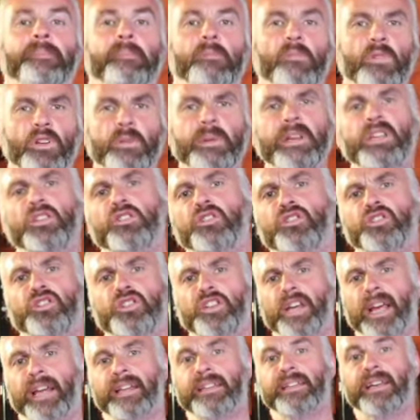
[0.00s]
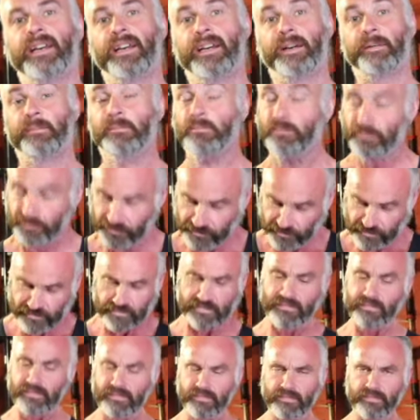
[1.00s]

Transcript: What do you mean just shit? They're just shit.